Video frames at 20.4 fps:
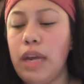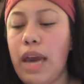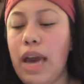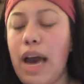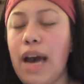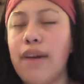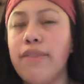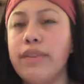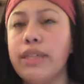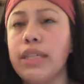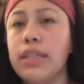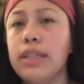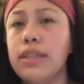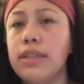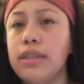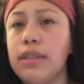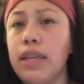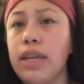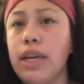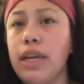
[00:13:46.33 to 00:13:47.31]
having
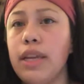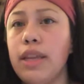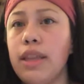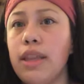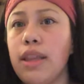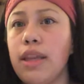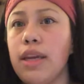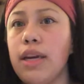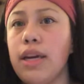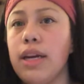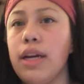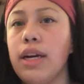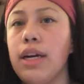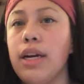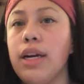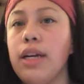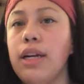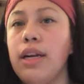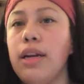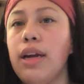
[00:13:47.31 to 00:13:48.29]
Helene
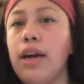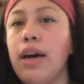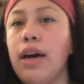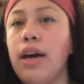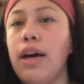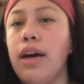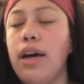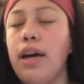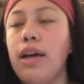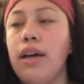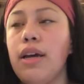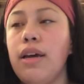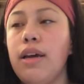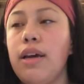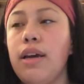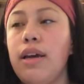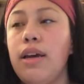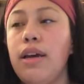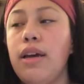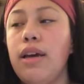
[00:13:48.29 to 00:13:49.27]
there and not
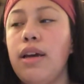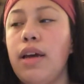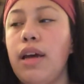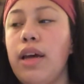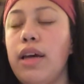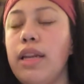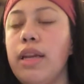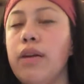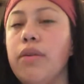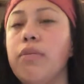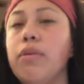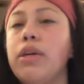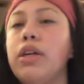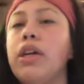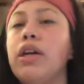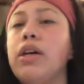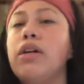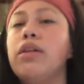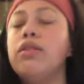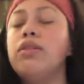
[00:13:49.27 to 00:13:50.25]
anyone
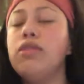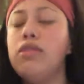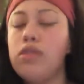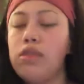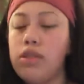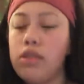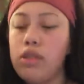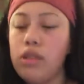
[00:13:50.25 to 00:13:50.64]
else.